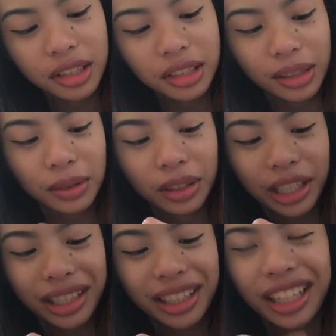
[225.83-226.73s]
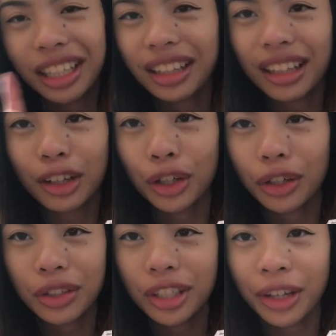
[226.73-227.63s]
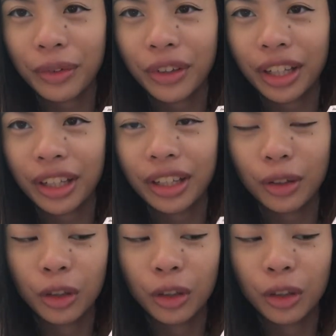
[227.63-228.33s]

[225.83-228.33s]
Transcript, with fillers: so like anything nursing related